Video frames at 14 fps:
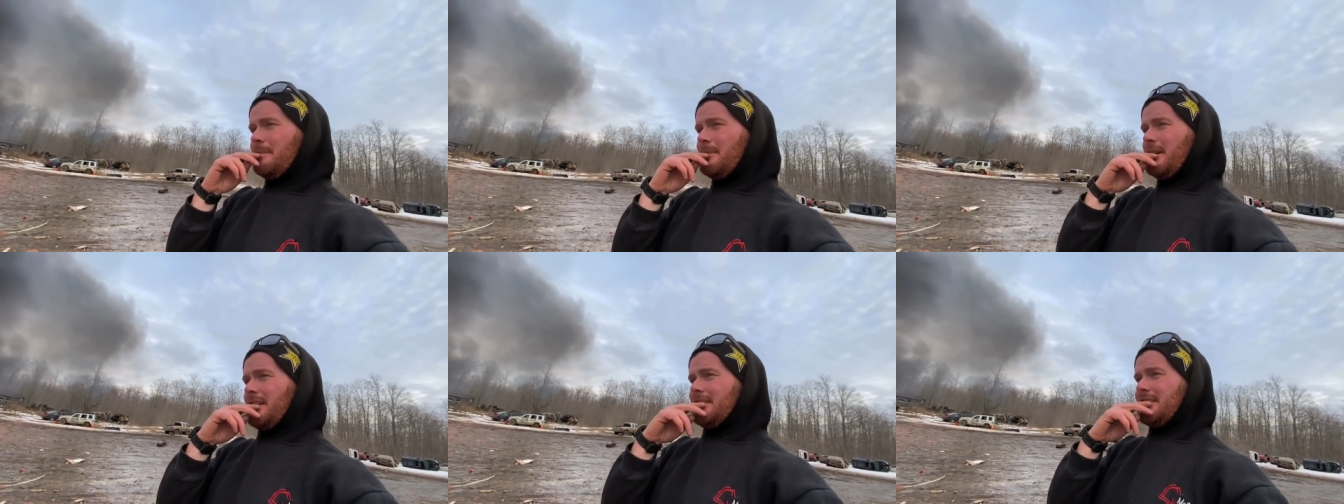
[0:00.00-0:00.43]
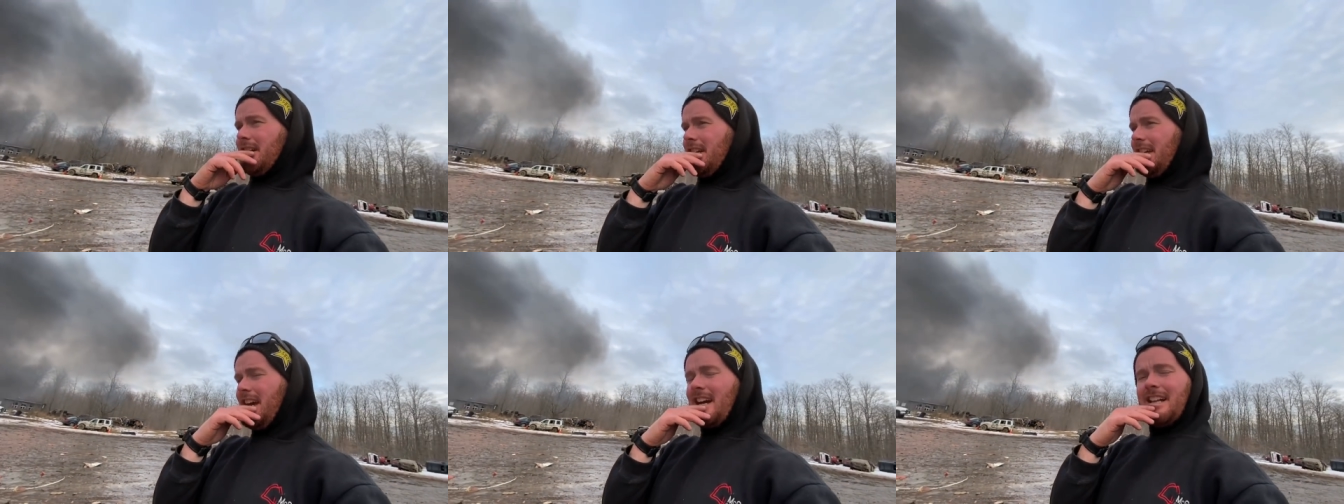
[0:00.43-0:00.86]
But
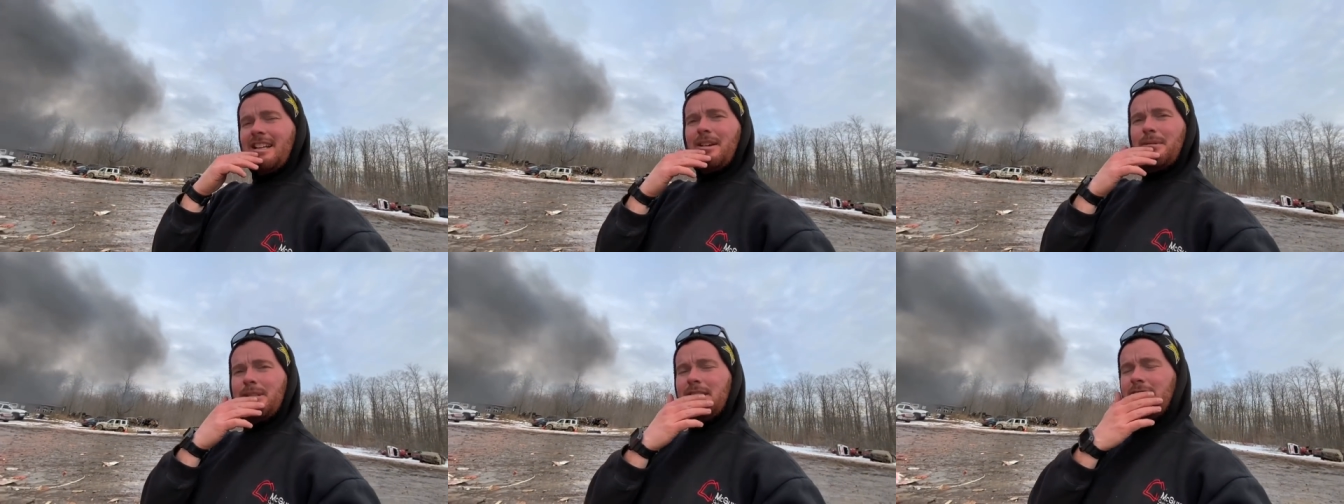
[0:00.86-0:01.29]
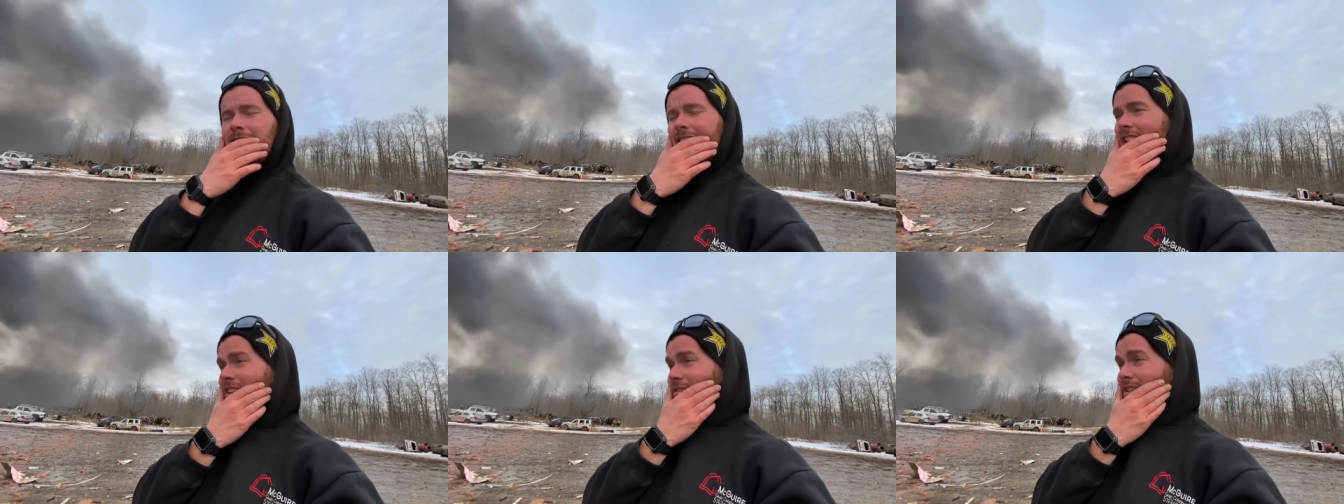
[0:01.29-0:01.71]
uh, yeah, glad we did
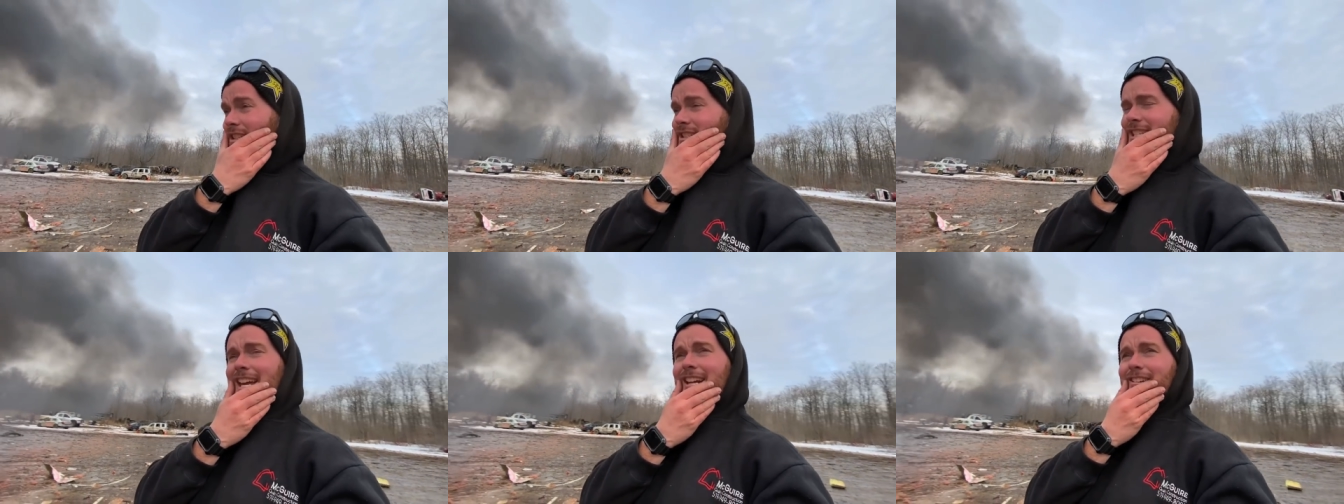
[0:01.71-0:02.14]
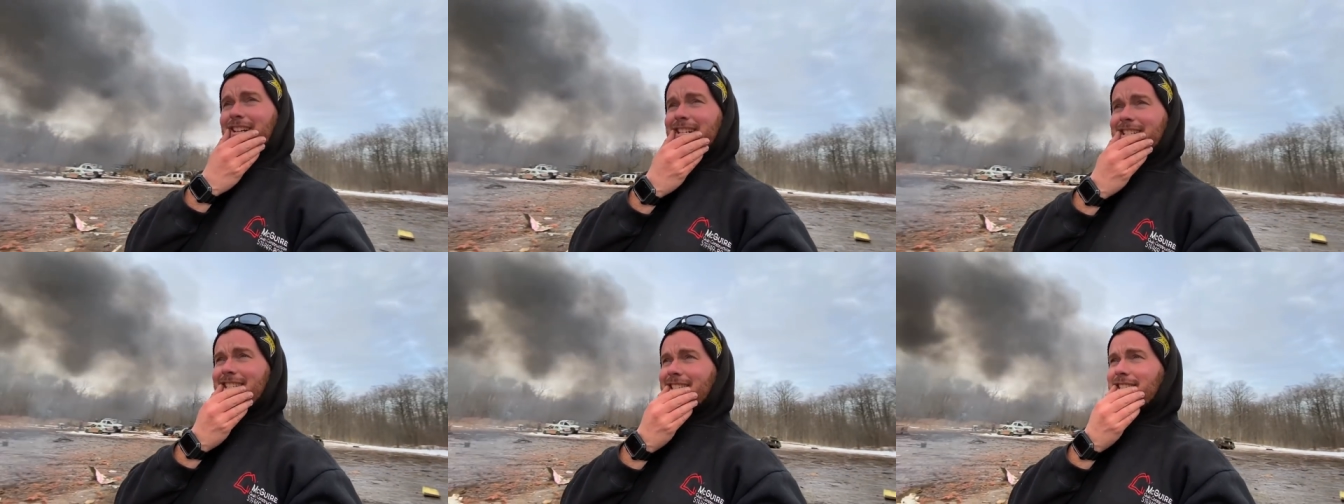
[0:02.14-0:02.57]
that. I haven't done
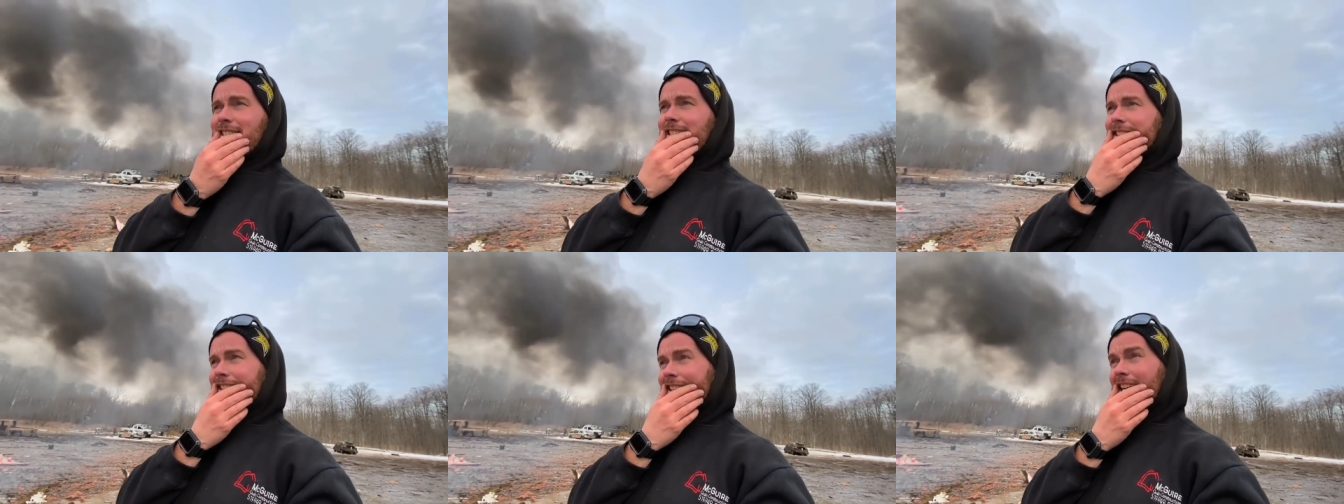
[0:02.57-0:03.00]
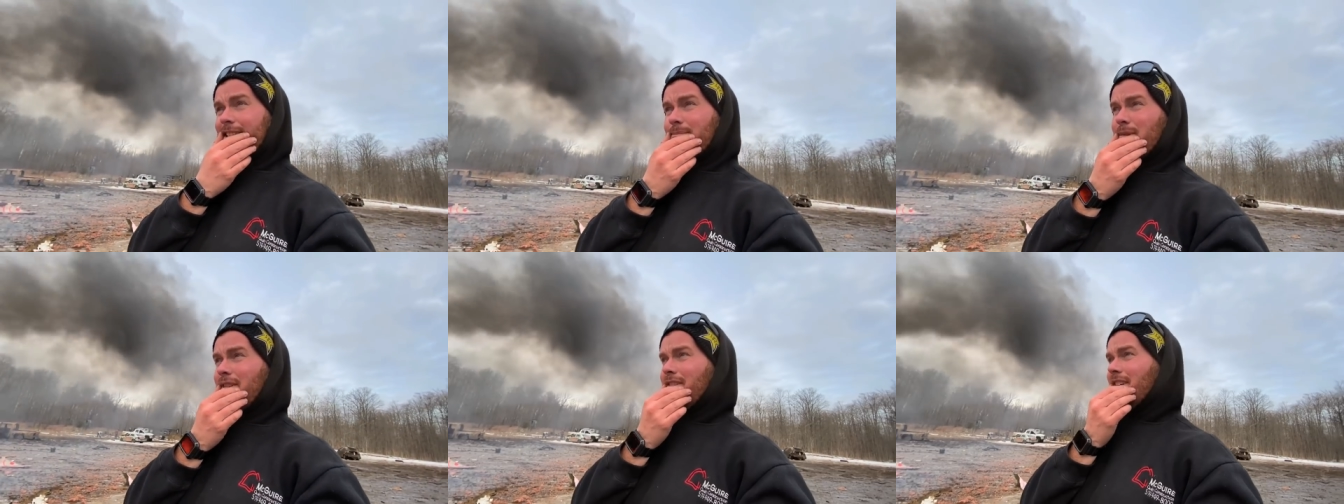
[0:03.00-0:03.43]
tannerite since the
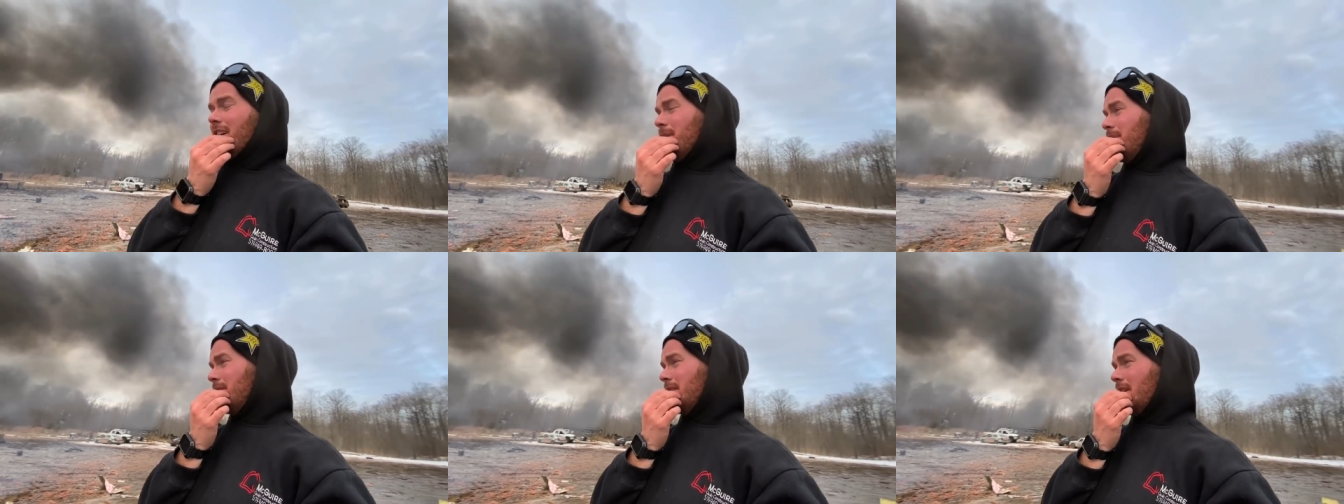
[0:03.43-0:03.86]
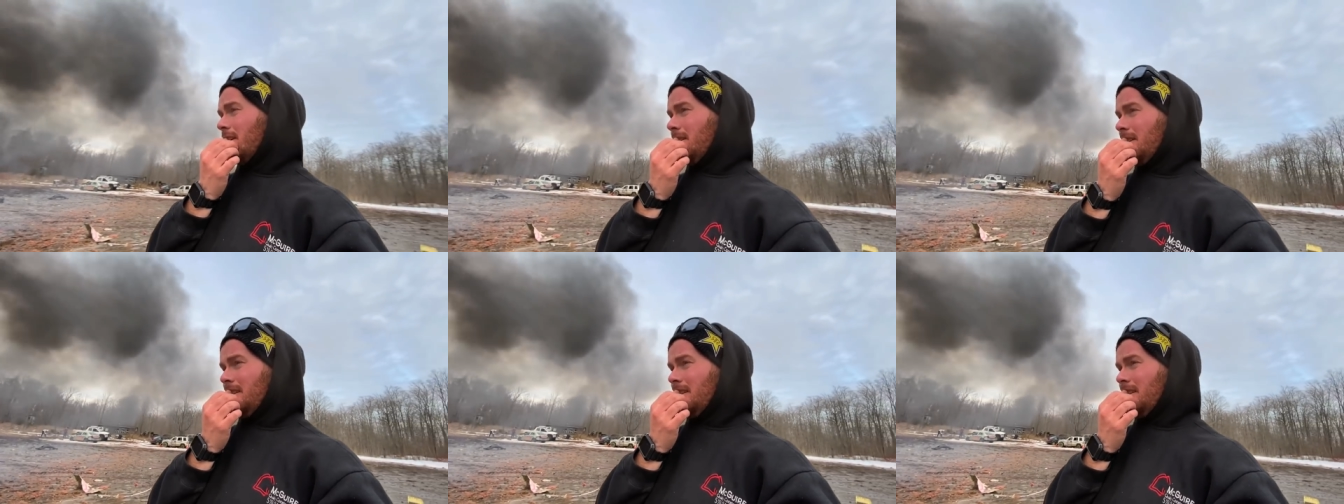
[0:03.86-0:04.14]
last beaver dam, so